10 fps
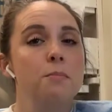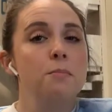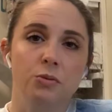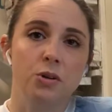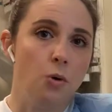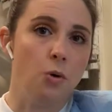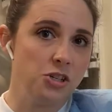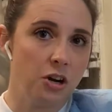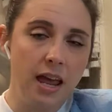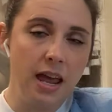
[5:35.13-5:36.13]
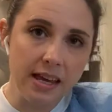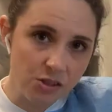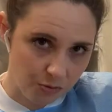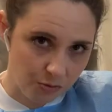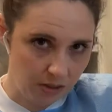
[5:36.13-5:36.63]
sure we wash our
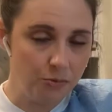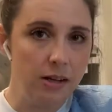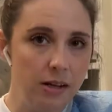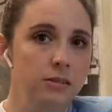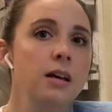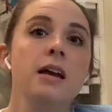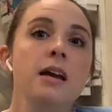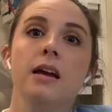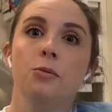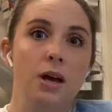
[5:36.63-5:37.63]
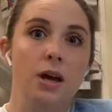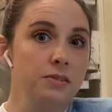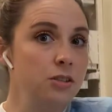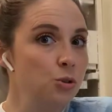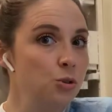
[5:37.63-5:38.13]
hands really well. We have
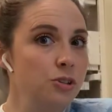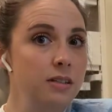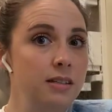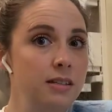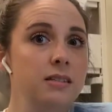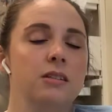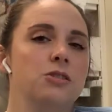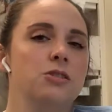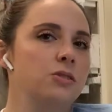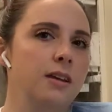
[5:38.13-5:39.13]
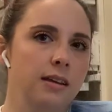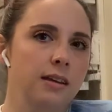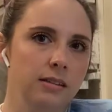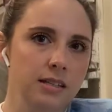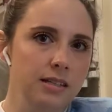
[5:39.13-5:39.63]
to socially distance, so staying
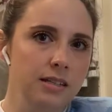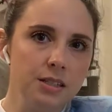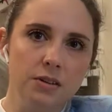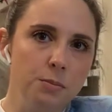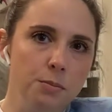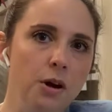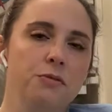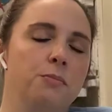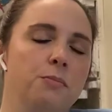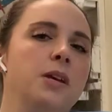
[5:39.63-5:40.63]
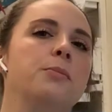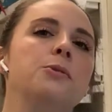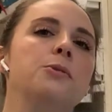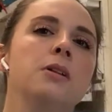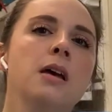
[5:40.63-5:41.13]
at least 6 feet apart from
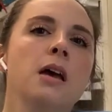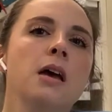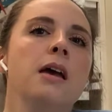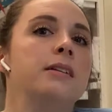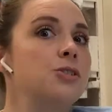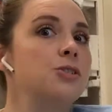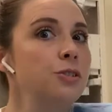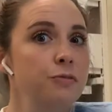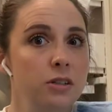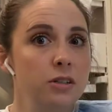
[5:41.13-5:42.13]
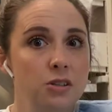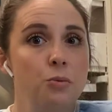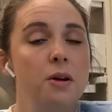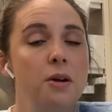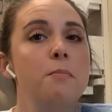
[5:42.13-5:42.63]
people. It's good for us to
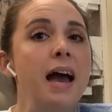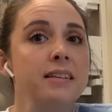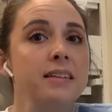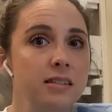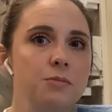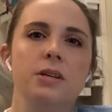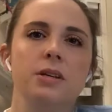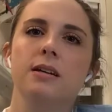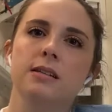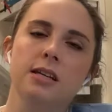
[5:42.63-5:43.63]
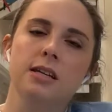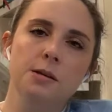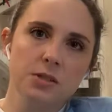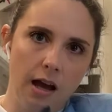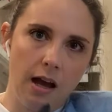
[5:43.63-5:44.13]
wear masks because it
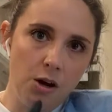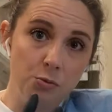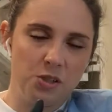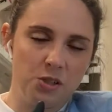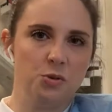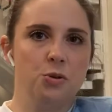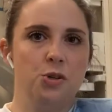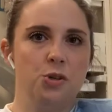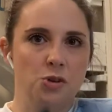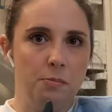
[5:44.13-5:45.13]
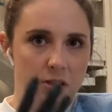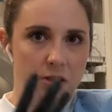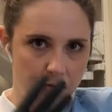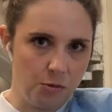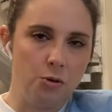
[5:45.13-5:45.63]
keeps our respiratory
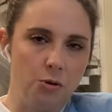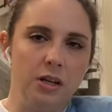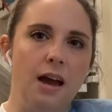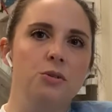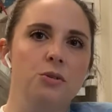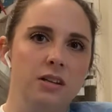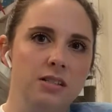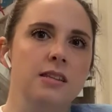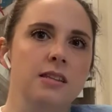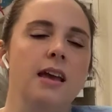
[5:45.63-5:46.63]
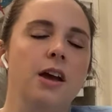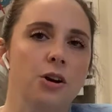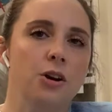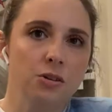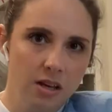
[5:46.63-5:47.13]
droplets from going out into the
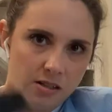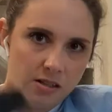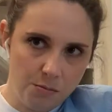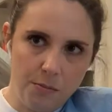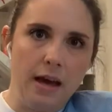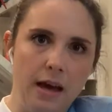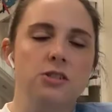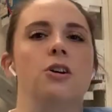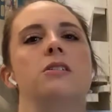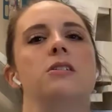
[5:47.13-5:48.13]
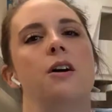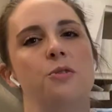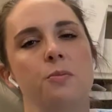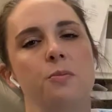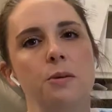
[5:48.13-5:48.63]
air to be passed on to
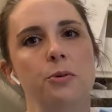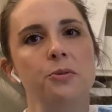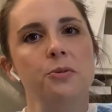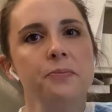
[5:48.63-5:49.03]
other people.